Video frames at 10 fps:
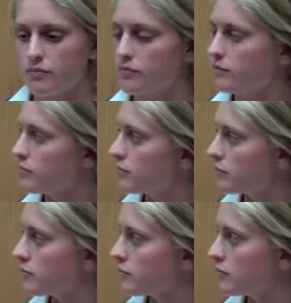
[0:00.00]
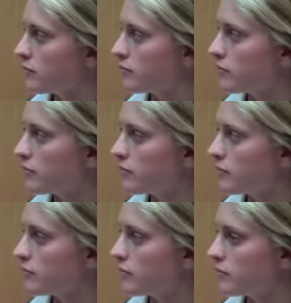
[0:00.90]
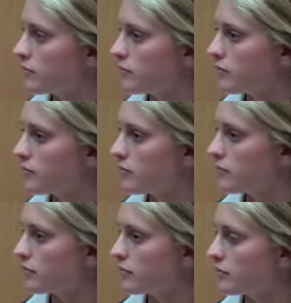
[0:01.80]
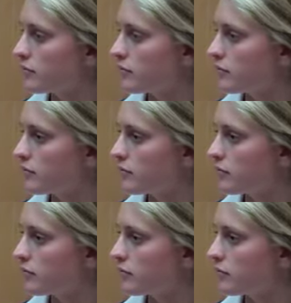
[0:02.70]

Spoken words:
The person shown says nothing.